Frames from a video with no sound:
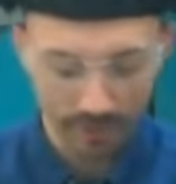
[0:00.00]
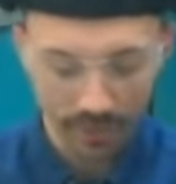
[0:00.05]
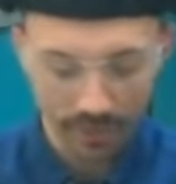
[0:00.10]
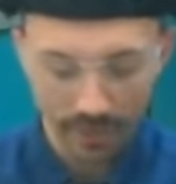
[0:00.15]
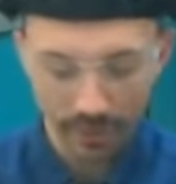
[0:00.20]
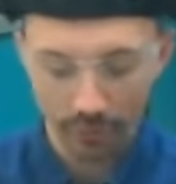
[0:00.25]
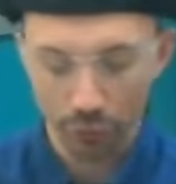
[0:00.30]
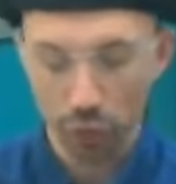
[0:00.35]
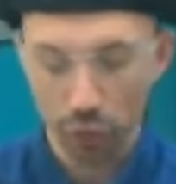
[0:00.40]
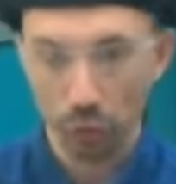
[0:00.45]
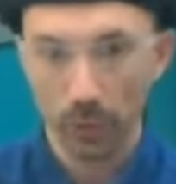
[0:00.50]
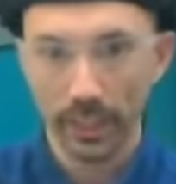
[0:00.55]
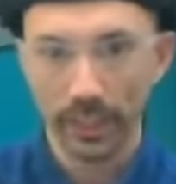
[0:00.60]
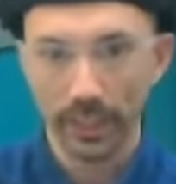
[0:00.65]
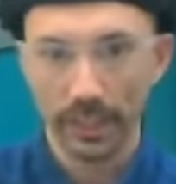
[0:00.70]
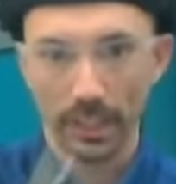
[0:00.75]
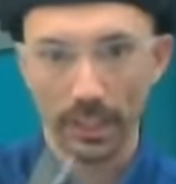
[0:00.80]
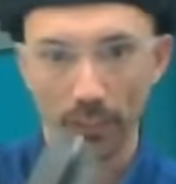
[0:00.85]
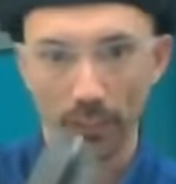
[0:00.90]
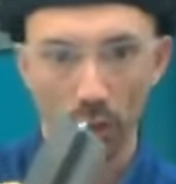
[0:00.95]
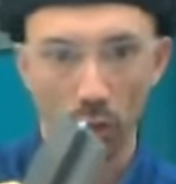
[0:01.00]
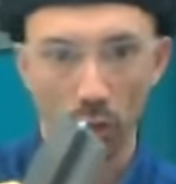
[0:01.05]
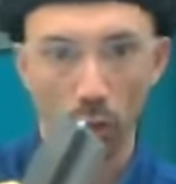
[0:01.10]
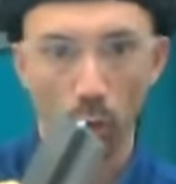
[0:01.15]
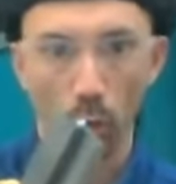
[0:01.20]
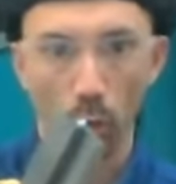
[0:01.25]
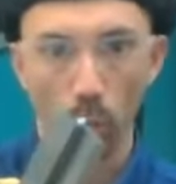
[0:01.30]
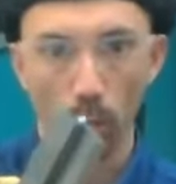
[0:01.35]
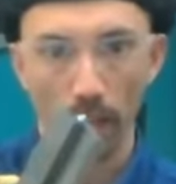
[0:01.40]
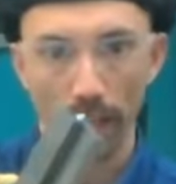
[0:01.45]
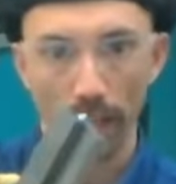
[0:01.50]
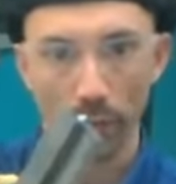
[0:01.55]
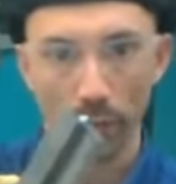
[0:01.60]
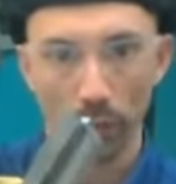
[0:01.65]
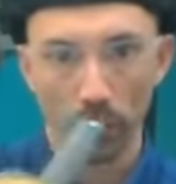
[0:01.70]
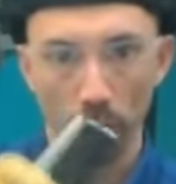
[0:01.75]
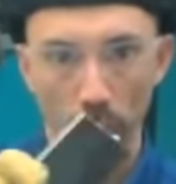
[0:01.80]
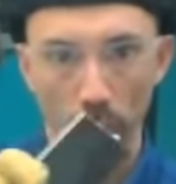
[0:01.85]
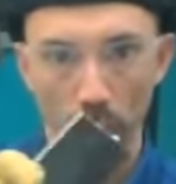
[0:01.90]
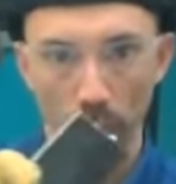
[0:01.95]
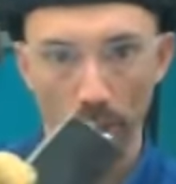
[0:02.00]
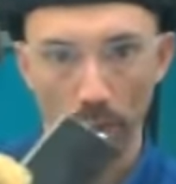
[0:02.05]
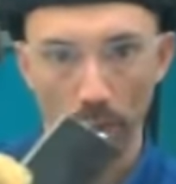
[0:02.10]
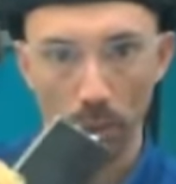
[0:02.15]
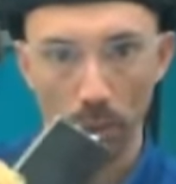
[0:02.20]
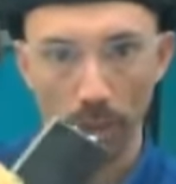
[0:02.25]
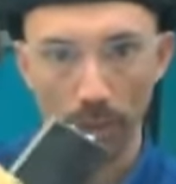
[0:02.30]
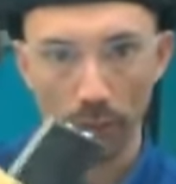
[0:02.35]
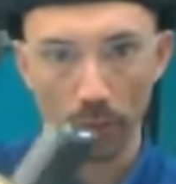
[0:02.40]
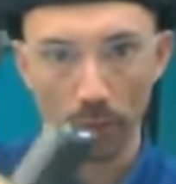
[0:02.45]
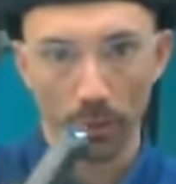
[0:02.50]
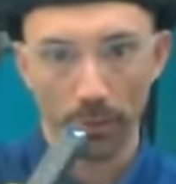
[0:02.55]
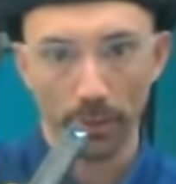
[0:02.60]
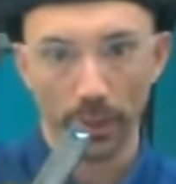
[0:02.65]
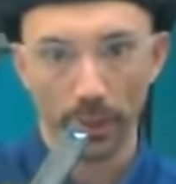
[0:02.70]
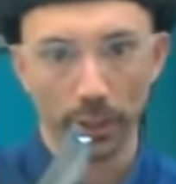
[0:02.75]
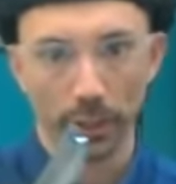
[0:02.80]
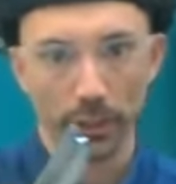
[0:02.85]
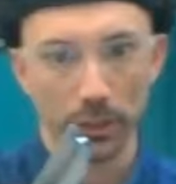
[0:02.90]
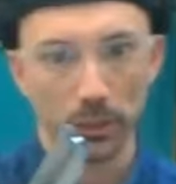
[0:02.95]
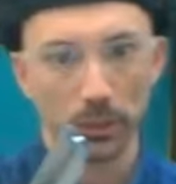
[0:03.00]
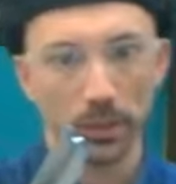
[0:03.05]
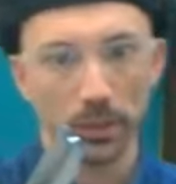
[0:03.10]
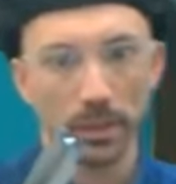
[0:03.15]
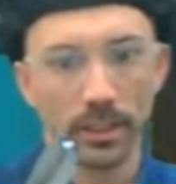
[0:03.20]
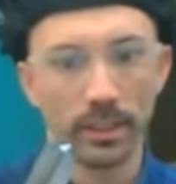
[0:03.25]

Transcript: This joint isn't quite as close as I want, so what I'm gonna do